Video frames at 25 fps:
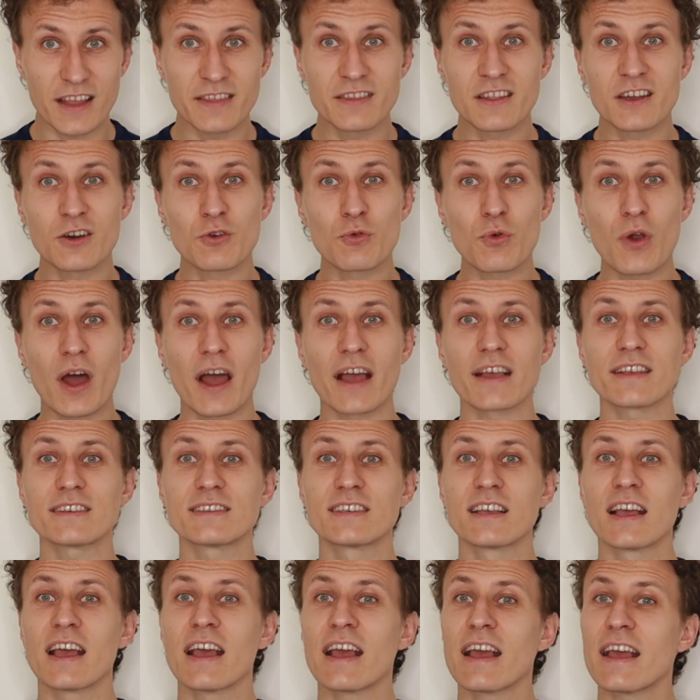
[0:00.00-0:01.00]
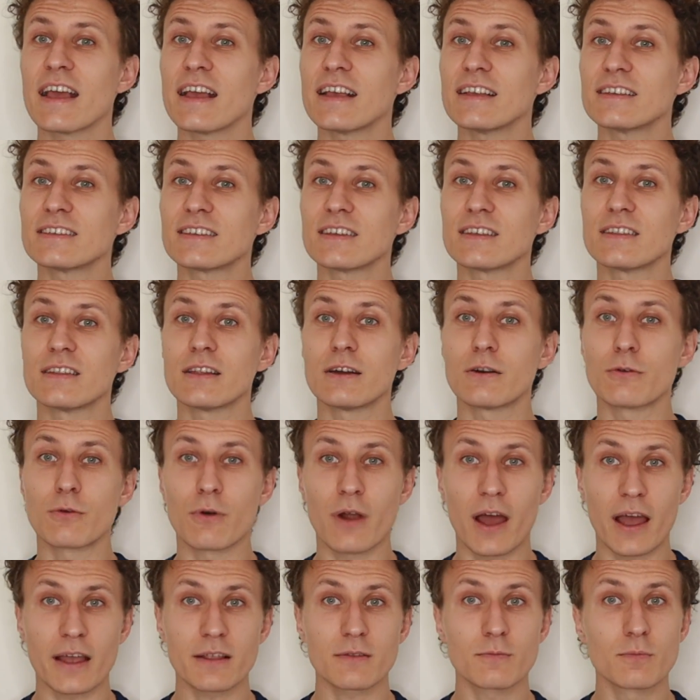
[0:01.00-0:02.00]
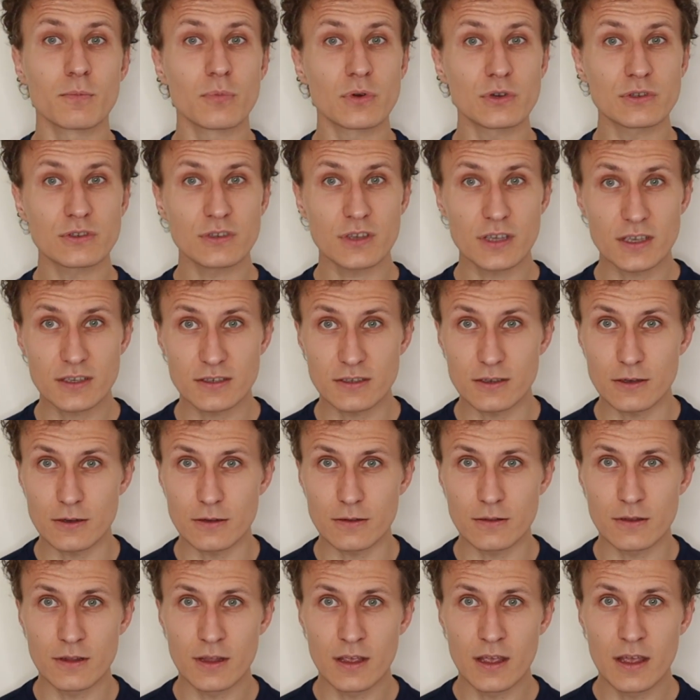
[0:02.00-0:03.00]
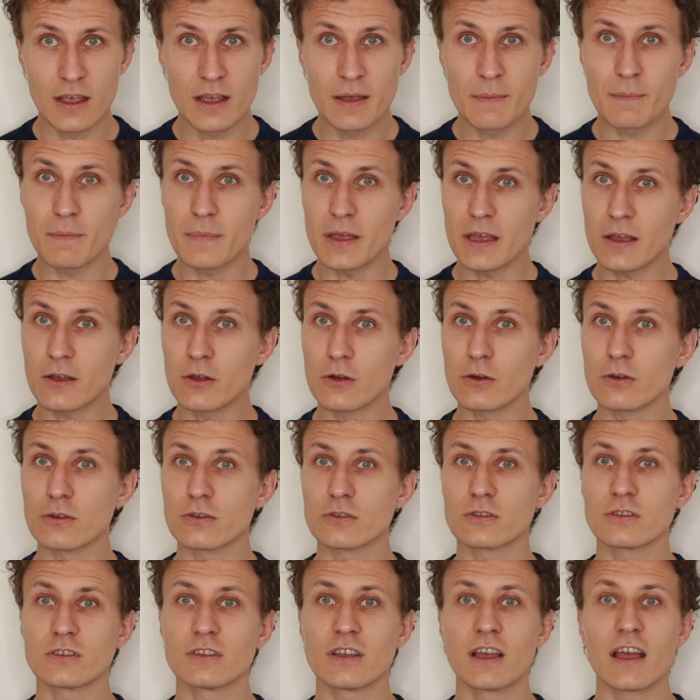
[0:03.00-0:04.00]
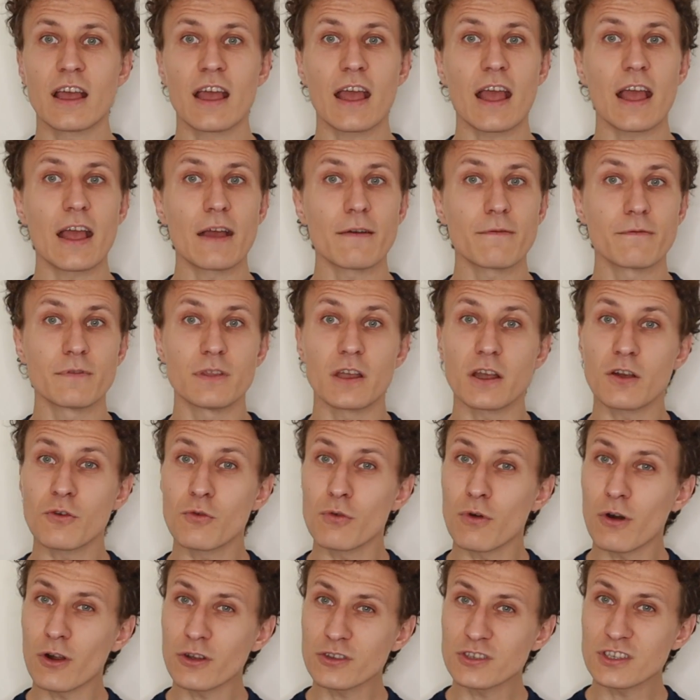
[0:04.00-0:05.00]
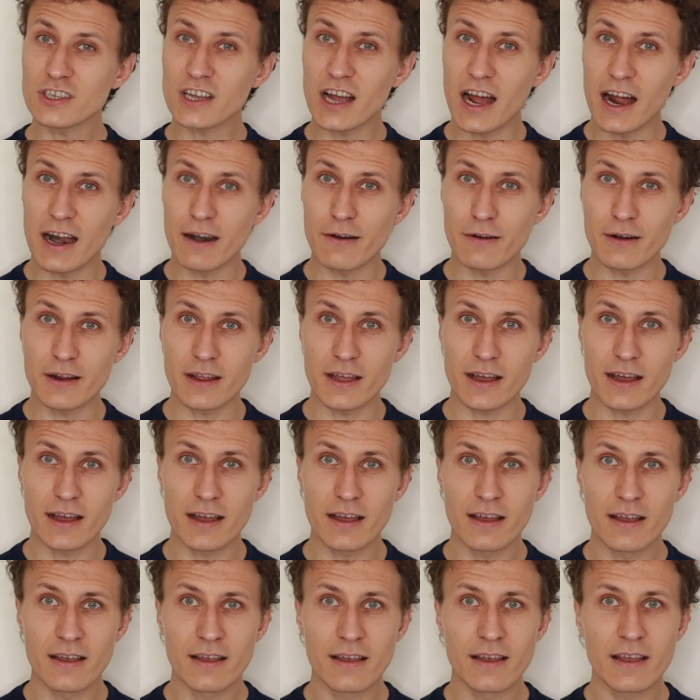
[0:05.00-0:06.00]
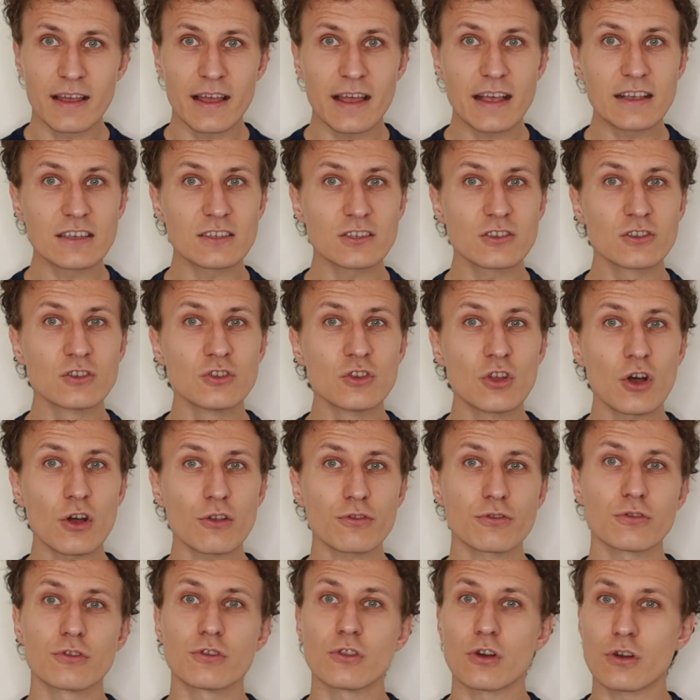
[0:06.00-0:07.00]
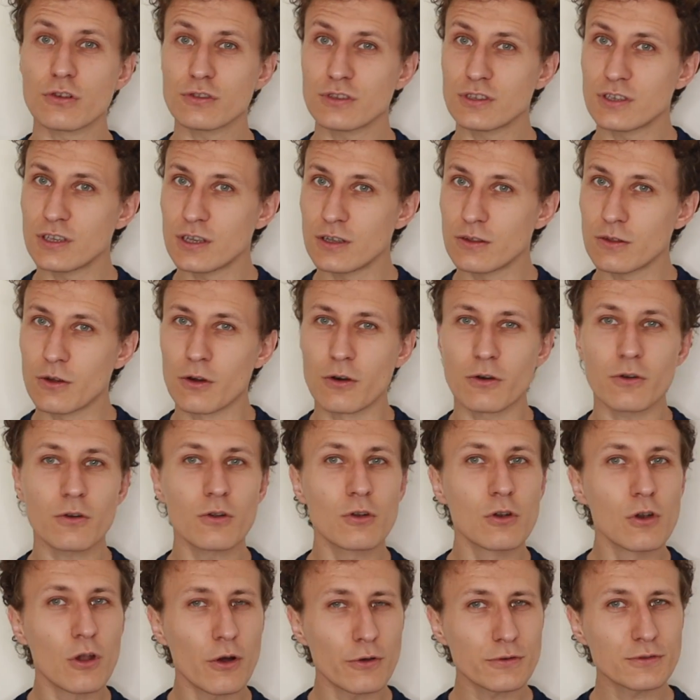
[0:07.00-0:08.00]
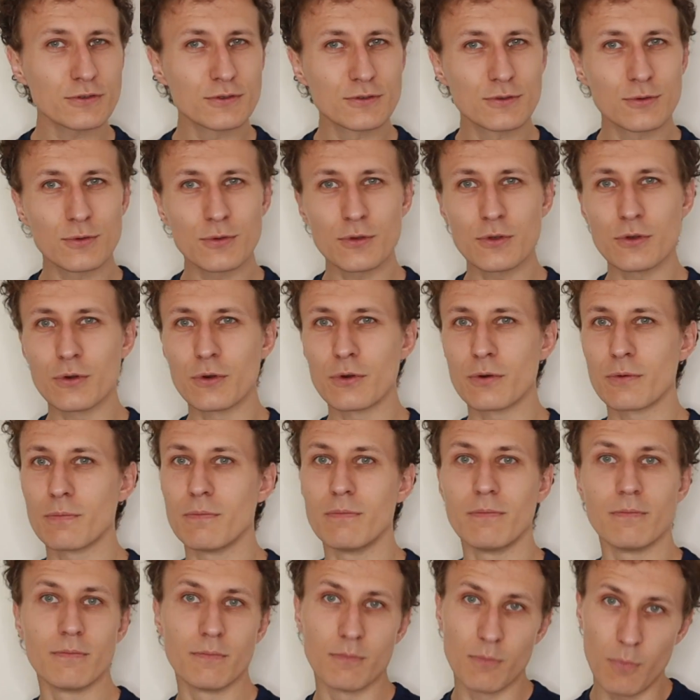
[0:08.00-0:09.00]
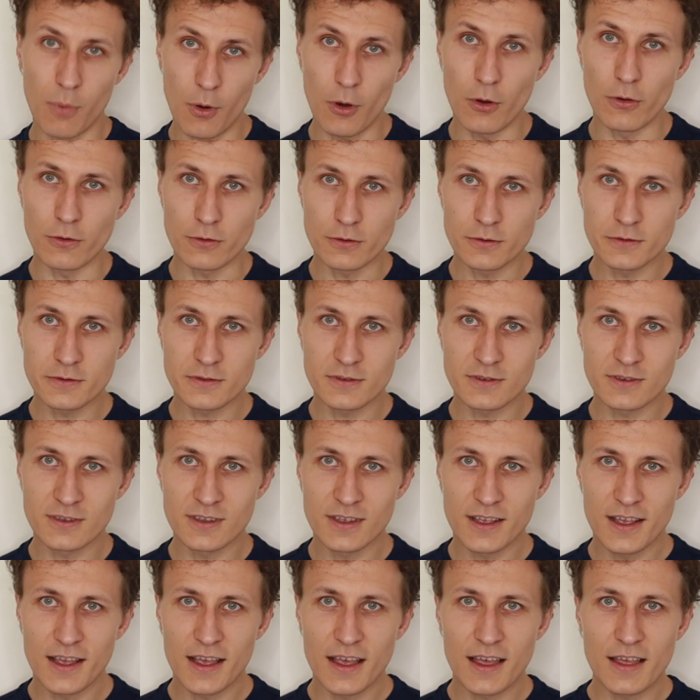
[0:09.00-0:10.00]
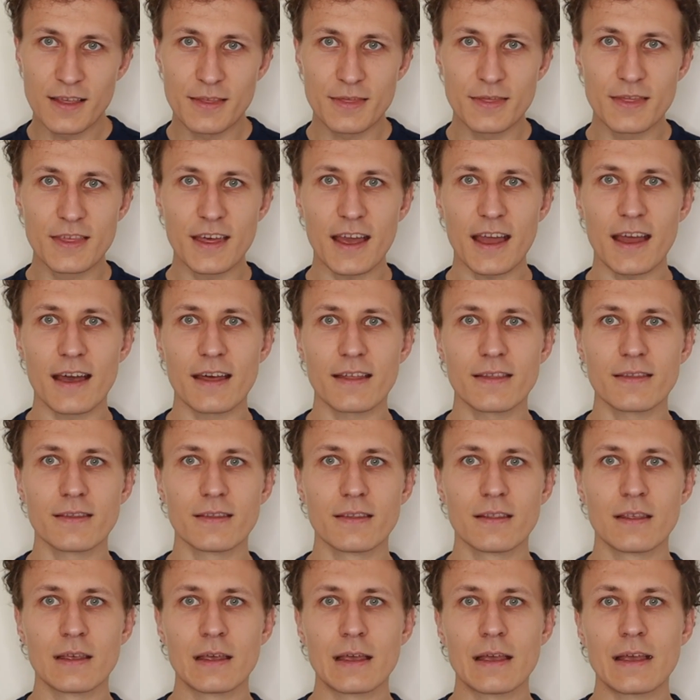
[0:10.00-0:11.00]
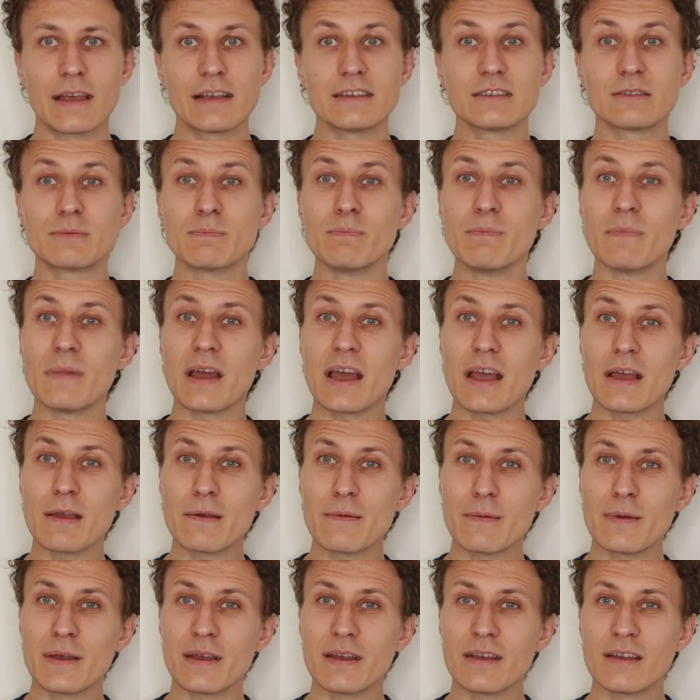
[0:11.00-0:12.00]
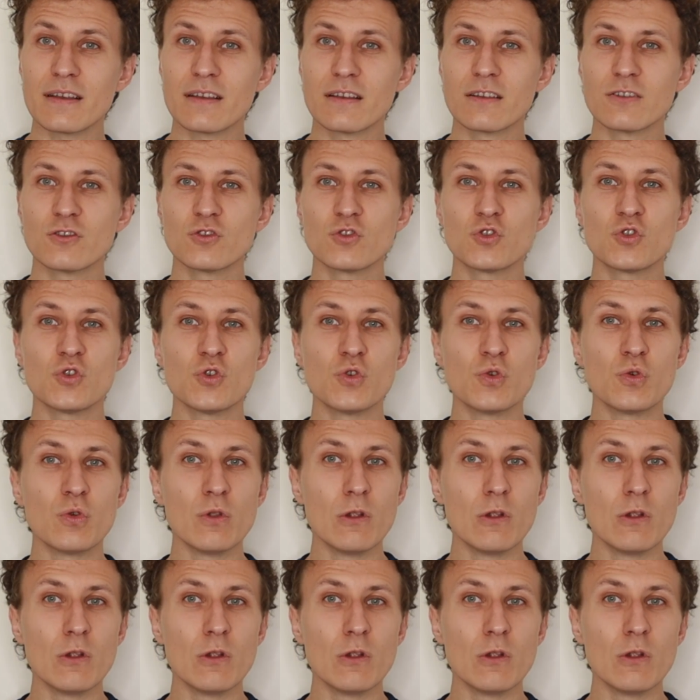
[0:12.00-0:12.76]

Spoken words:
that the rise is in the right position, because if the crotch area is not touching or close to your balls, then it's maybe too